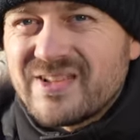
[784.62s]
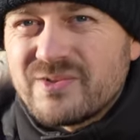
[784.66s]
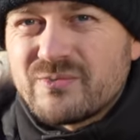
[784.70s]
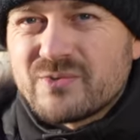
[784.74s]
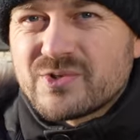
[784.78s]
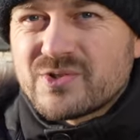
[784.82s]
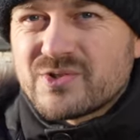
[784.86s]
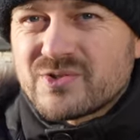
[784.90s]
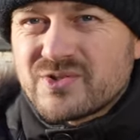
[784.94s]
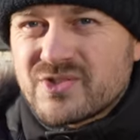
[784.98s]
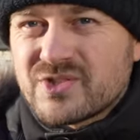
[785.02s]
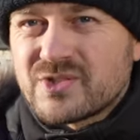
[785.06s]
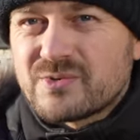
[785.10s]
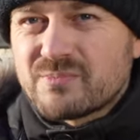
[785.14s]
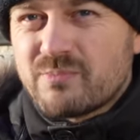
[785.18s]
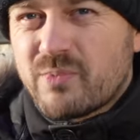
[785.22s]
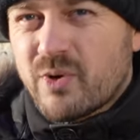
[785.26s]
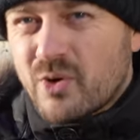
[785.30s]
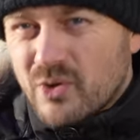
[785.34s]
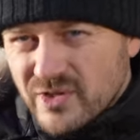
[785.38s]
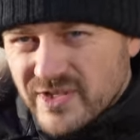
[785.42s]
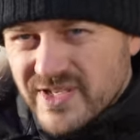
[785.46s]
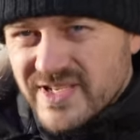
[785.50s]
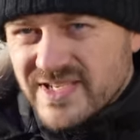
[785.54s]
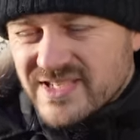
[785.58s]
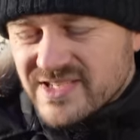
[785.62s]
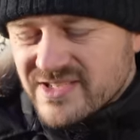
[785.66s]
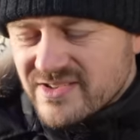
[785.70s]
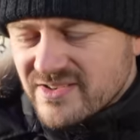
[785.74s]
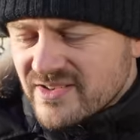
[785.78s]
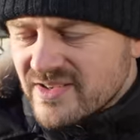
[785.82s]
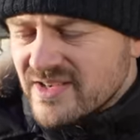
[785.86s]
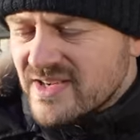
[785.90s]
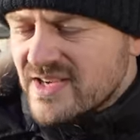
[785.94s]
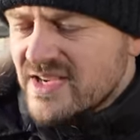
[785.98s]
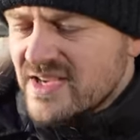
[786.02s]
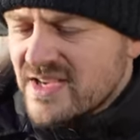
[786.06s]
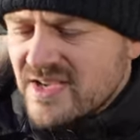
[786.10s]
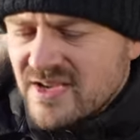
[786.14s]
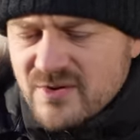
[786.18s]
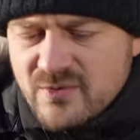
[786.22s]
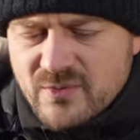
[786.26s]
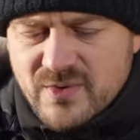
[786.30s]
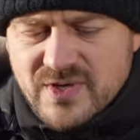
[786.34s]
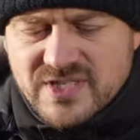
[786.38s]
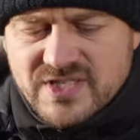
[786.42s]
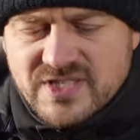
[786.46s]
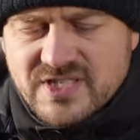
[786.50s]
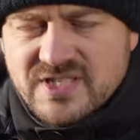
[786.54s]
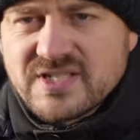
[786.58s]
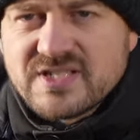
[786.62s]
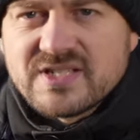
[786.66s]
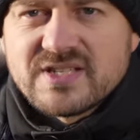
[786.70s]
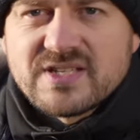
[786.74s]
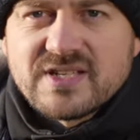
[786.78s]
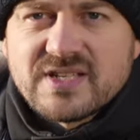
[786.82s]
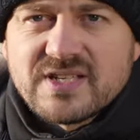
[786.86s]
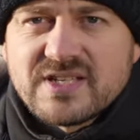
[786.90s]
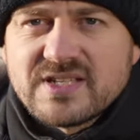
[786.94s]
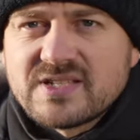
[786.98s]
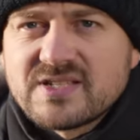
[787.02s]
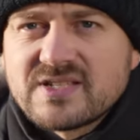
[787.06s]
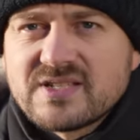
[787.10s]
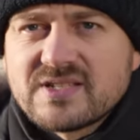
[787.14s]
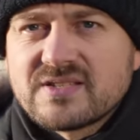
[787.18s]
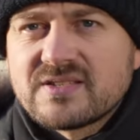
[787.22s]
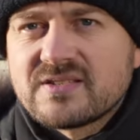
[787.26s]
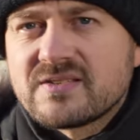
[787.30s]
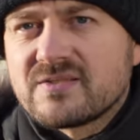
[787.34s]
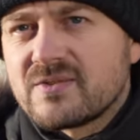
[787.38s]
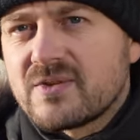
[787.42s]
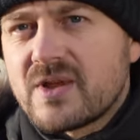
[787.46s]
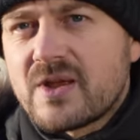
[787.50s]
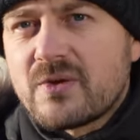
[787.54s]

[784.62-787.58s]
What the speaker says: it was just polyester, which is